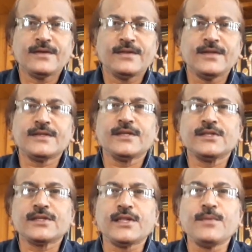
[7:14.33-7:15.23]
this
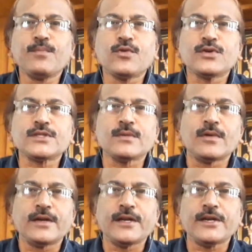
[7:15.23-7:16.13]
is an
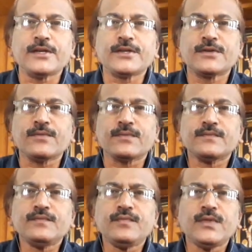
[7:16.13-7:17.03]
impossible date.
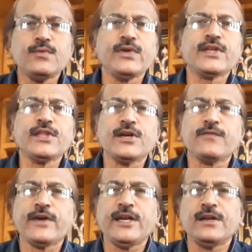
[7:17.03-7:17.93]
We cannot
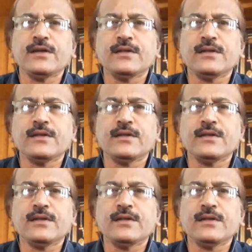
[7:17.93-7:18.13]
find